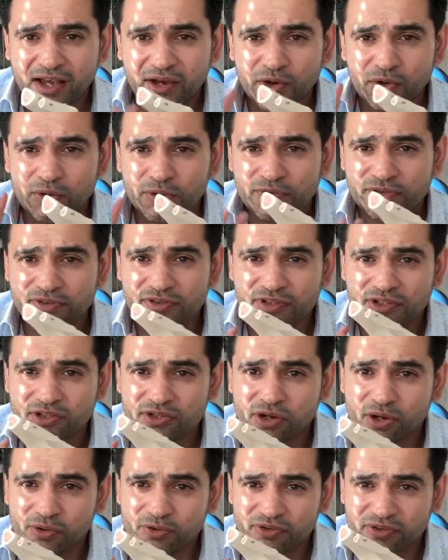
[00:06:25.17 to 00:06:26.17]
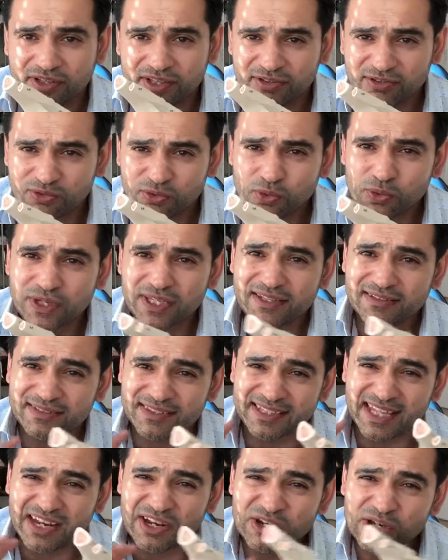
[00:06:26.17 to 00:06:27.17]
causing the toes to get squeezed
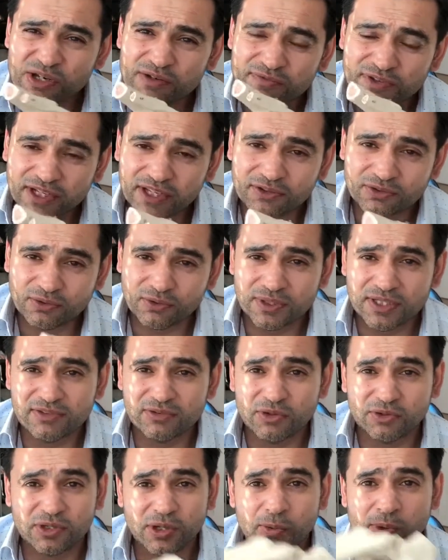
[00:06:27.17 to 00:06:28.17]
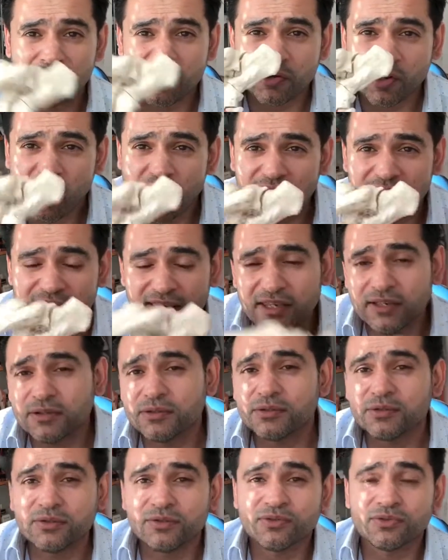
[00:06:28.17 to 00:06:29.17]
and that nerve to get squeezed, or they're wearing high
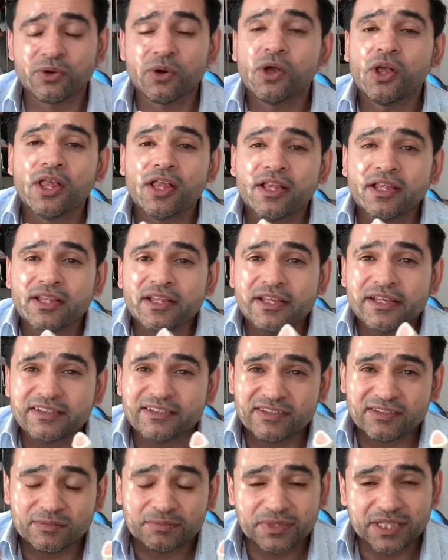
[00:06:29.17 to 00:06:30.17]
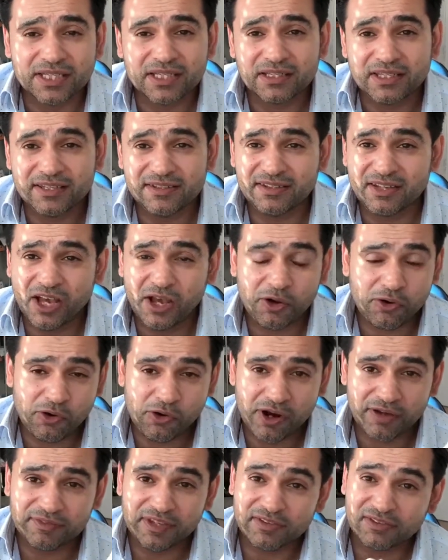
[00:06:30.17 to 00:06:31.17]
heels, or is it something?
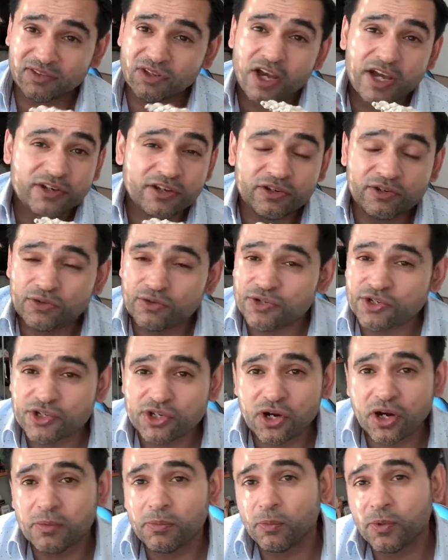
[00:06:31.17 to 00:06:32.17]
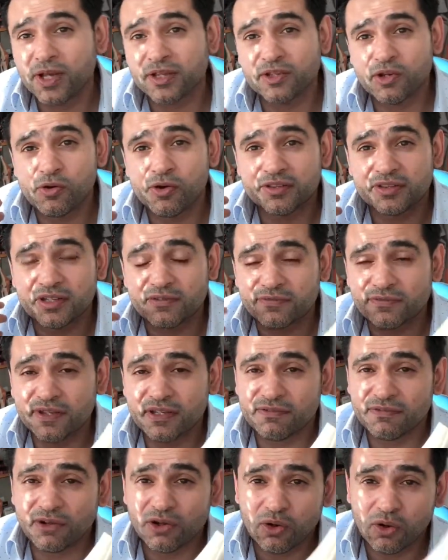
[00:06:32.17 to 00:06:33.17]
Or have they started a new job where they're on their
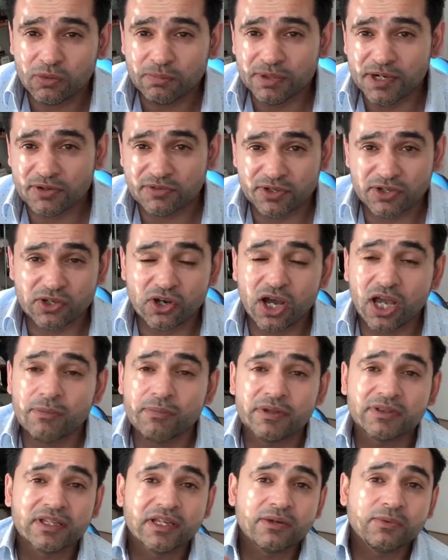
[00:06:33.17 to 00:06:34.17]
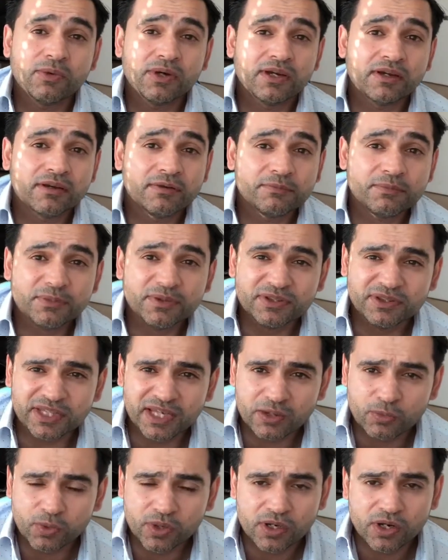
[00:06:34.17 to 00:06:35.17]
feet for long periods of time and they were
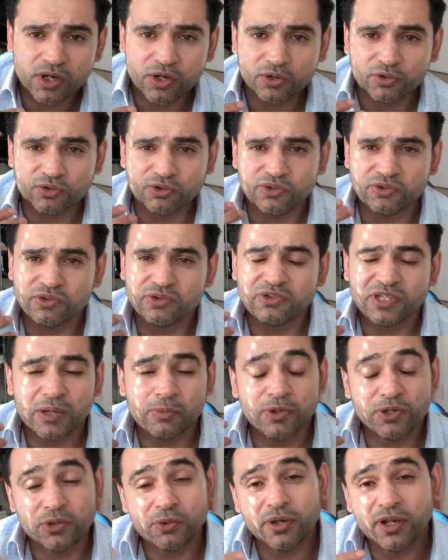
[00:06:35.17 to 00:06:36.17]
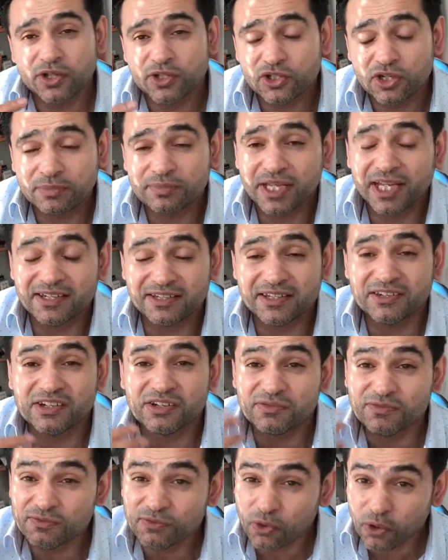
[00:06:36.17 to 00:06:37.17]
doing a job that didn't
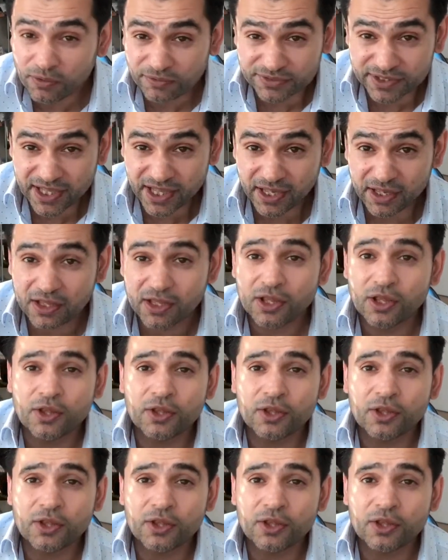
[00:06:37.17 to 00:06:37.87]
involve that?